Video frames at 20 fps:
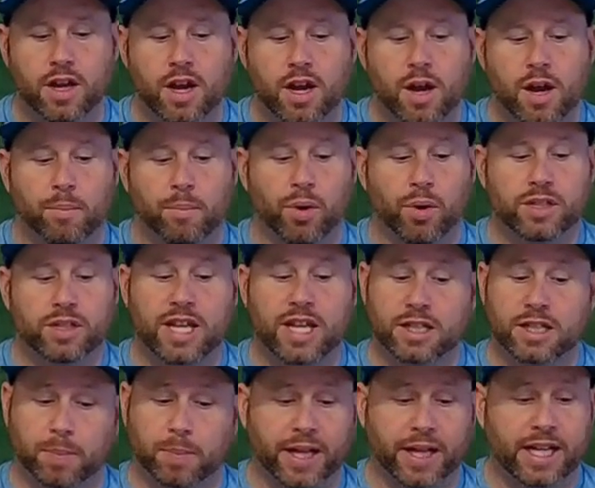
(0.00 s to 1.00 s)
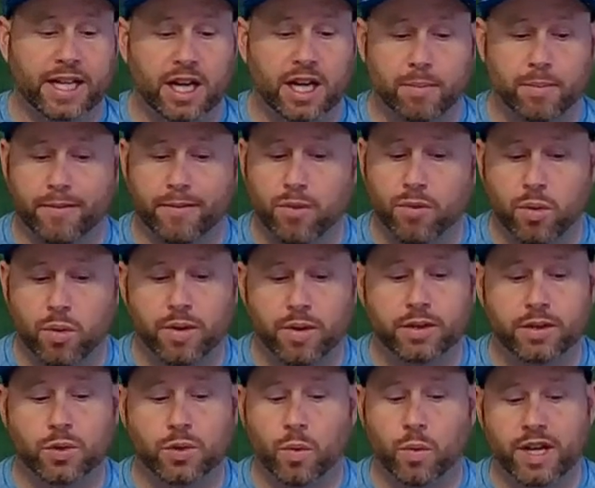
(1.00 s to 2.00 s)
Brooks has played here before,
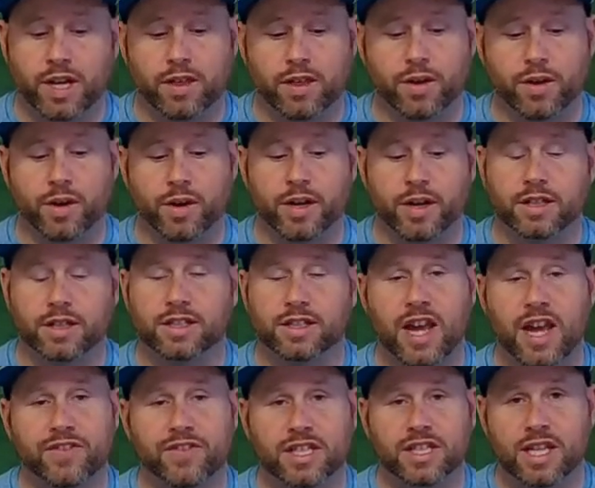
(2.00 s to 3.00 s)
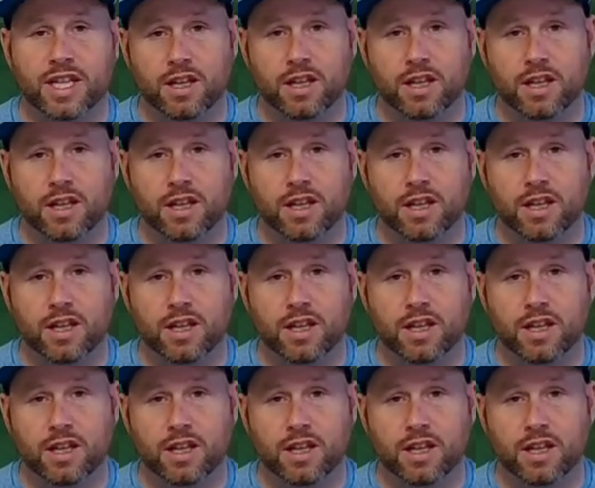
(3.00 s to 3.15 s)
23rd and 17th.